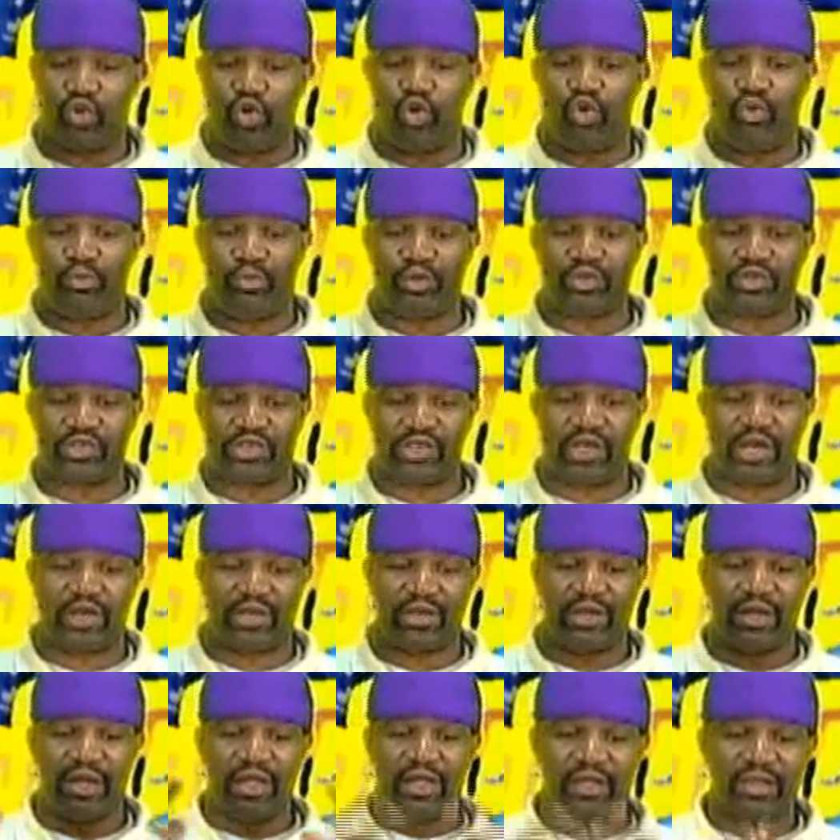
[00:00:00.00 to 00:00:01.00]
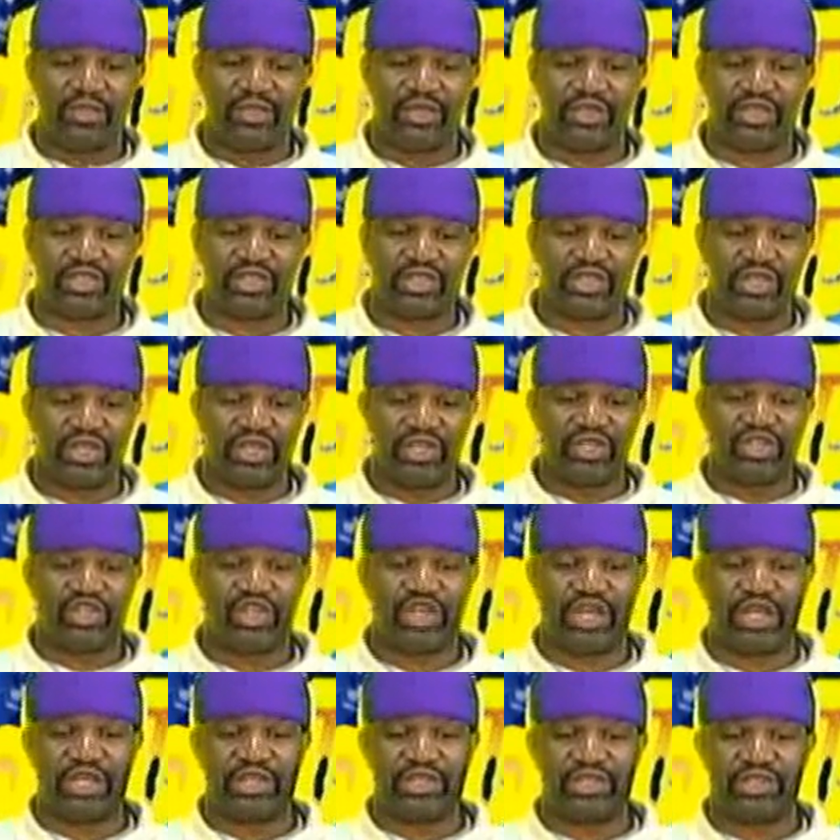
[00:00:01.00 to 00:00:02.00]
almost done. The
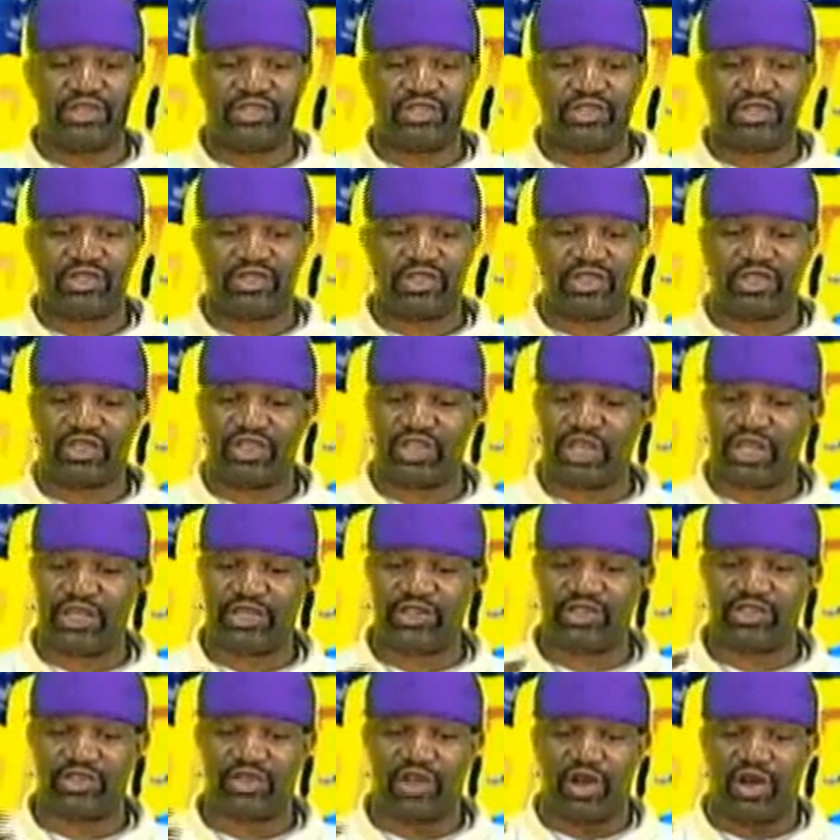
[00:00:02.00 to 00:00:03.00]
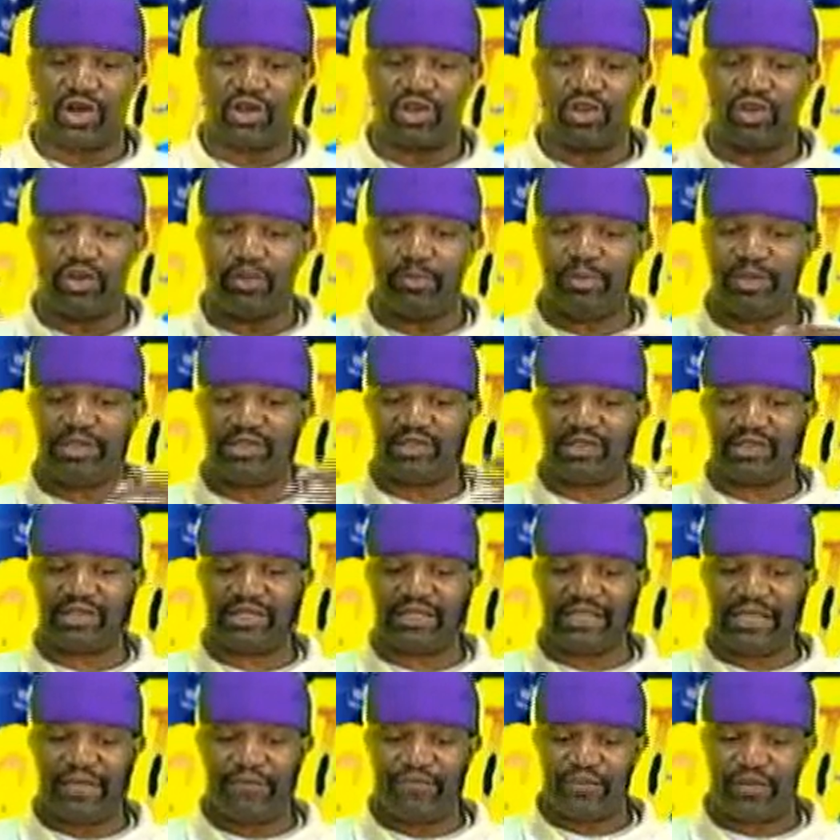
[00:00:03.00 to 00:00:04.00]
changes are going to be
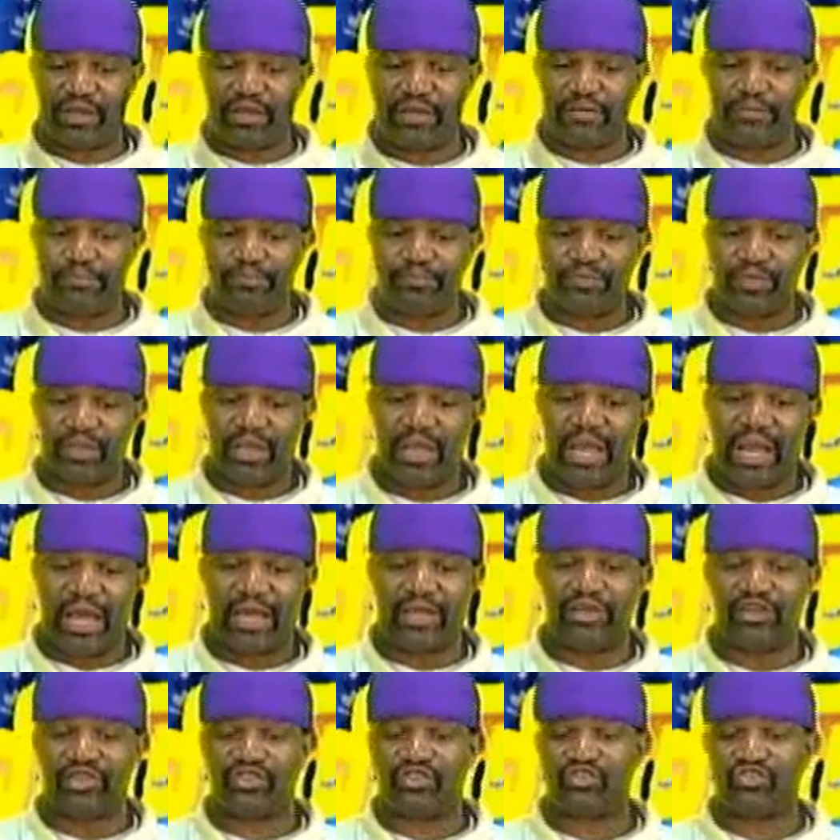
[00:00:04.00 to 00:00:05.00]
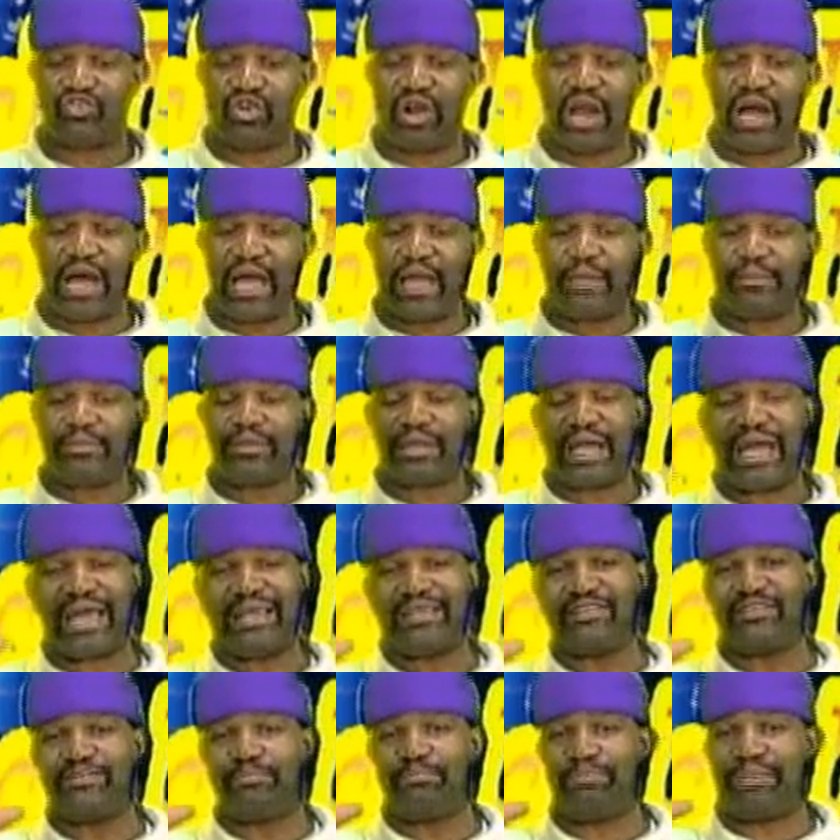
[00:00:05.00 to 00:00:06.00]
significant and described
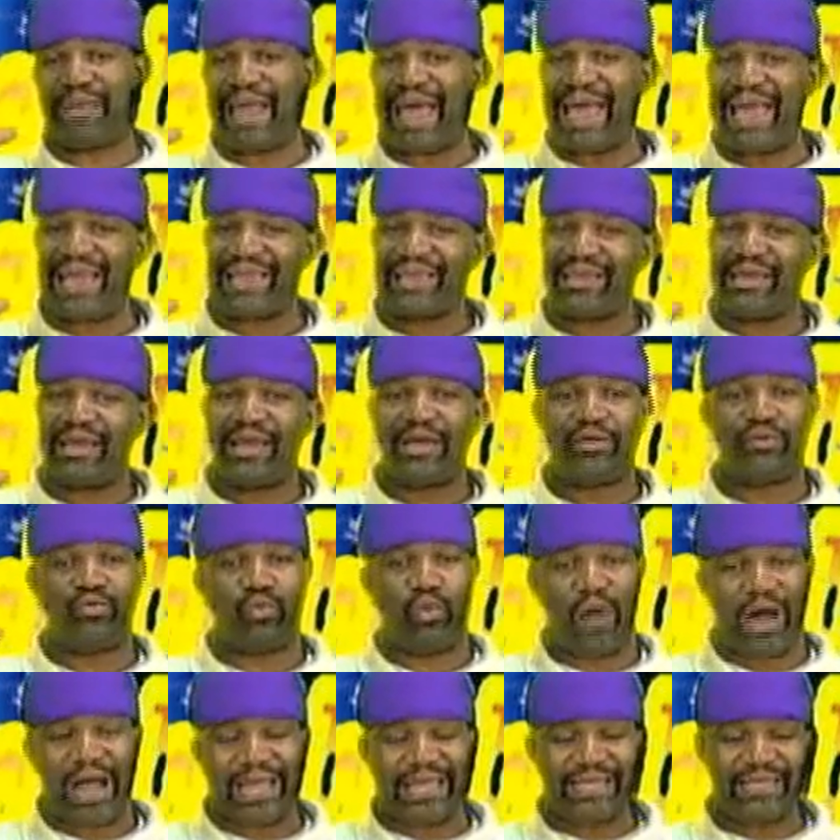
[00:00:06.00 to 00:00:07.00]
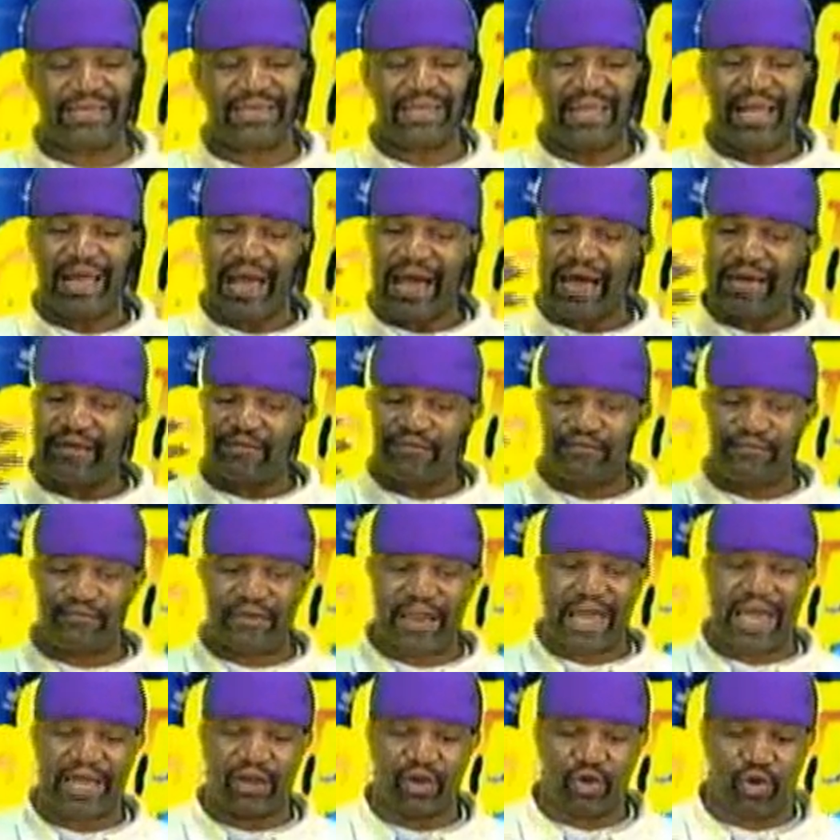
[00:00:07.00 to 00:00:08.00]
as black and white and
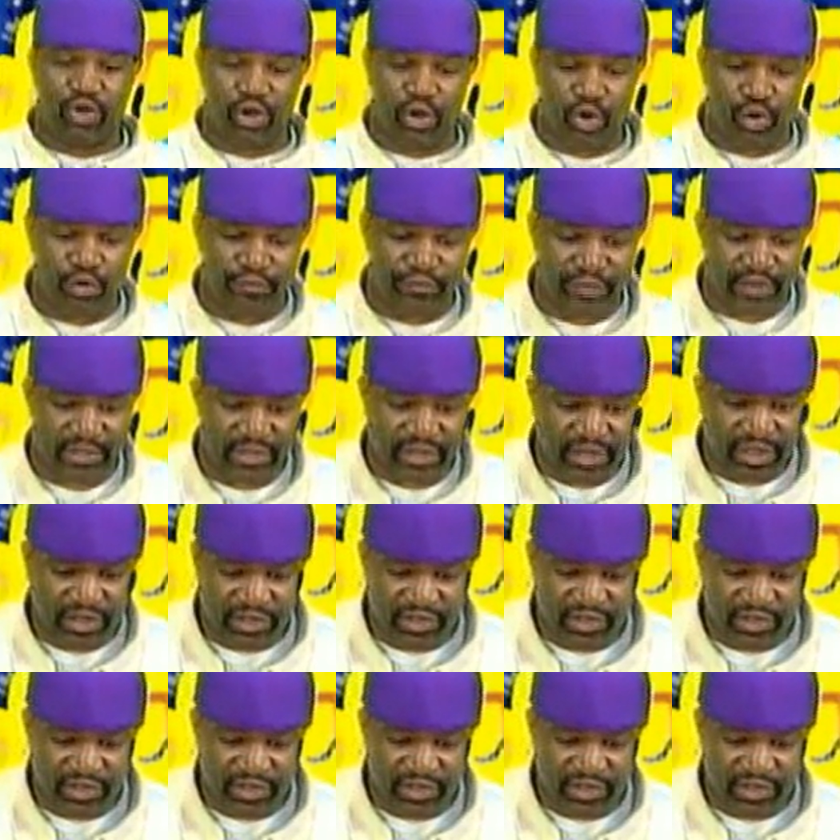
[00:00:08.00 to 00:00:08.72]
flat all over.